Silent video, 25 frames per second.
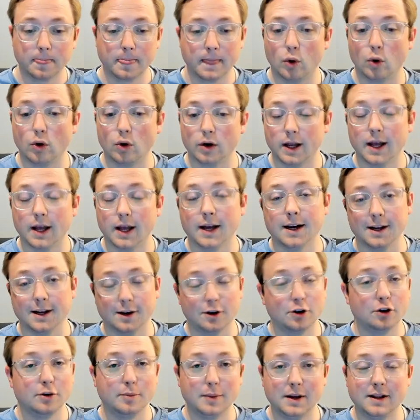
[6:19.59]
Or again, it
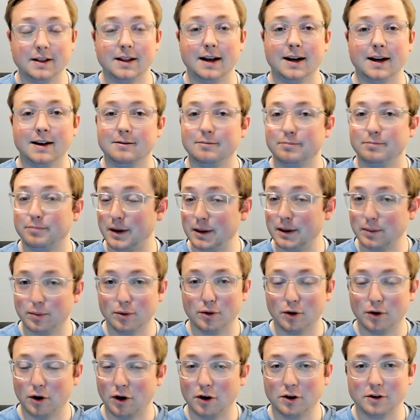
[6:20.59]
could mean that
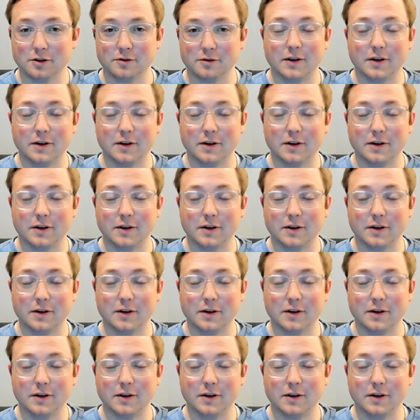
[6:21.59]
people aren't